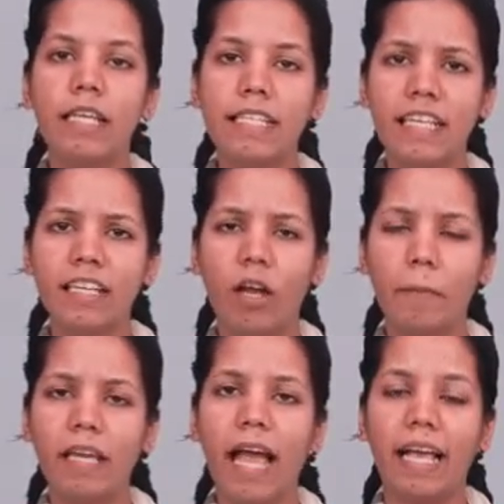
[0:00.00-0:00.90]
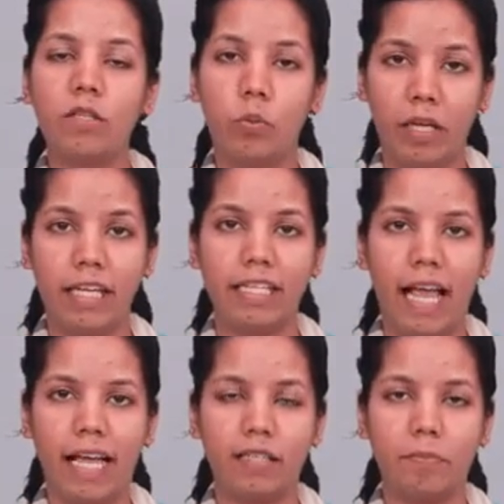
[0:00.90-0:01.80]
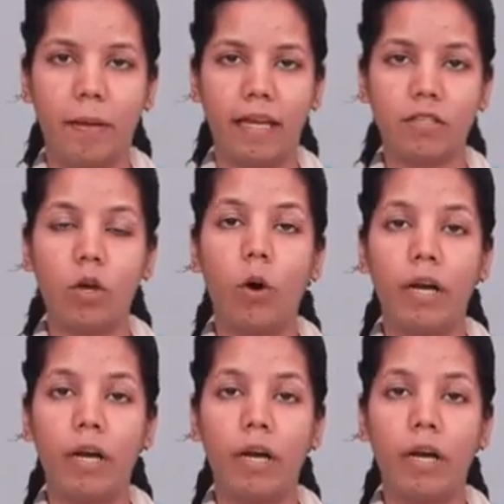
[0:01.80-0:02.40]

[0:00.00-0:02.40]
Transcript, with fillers: Syngamy has various aspects